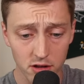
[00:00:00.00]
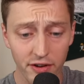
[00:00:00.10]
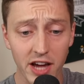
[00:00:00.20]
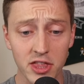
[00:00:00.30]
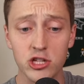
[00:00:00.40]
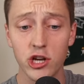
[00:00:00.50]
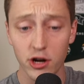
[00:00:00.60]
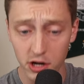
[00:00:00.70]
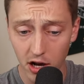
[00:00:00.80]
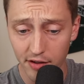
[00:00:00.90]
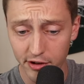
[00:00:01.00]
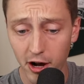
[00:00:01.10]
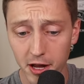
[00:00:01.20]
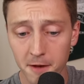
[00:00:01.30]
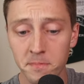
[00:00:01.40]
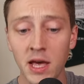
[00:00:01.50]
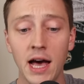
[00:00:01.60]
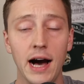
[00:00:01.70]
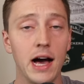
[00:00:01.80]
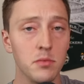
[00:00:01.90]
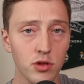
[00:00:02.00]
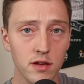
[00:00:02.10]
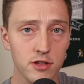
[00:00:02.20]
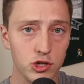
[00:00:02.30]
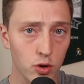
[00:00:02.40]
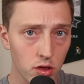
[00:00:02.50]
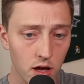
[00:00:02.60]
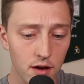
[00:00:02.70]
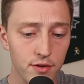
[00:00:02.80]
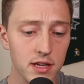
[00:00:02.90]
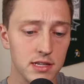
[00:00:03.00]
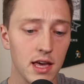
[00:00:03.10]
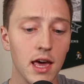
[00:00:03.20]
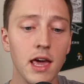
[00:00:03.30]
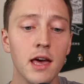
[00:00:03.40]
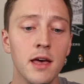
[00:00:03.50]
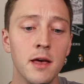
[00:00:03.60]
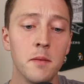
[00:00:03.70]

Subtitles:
The fact that Jared Goff got it, I believe that Jordan Love is a